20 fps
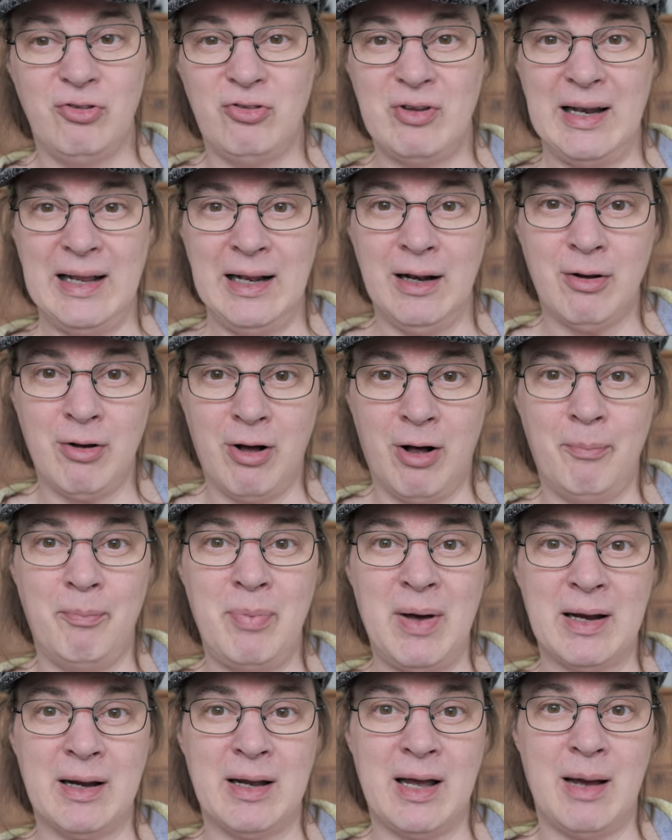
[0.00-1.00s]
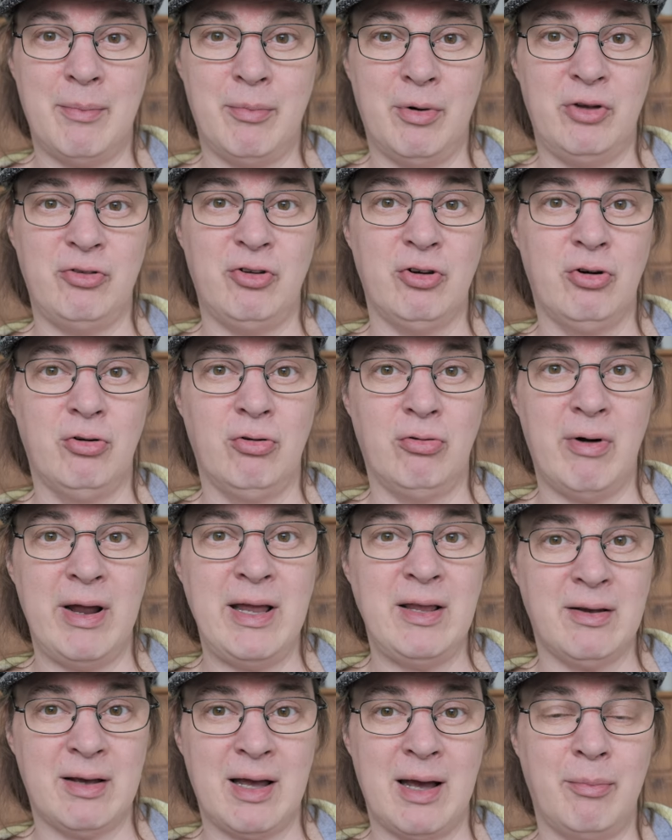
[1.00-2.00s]
Just a little compact camera is a
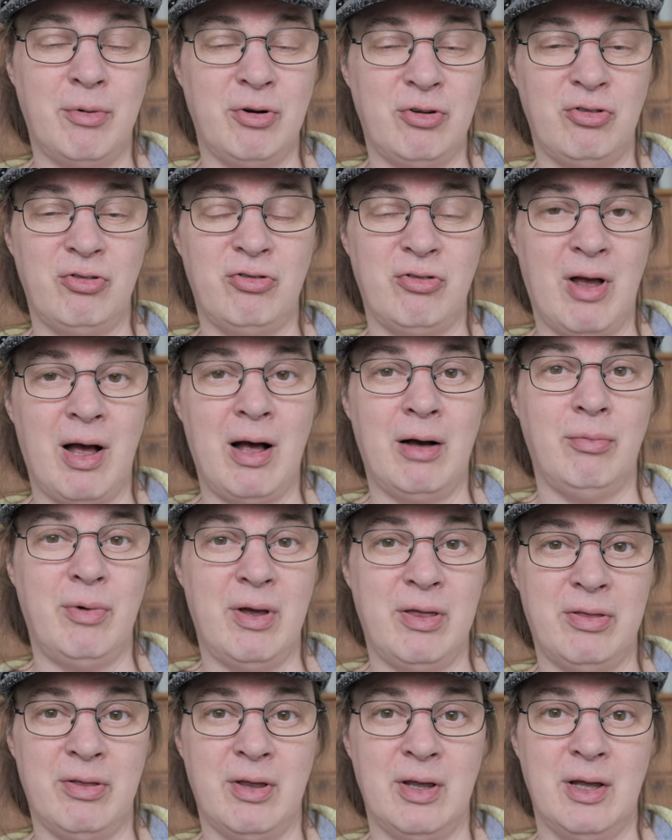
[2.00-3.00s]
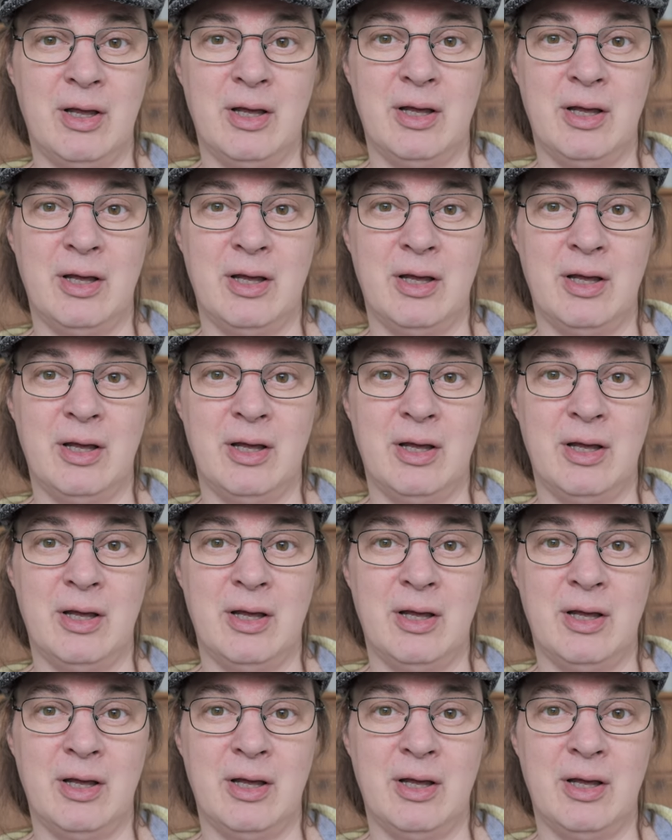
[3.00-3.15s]
great camera to start with.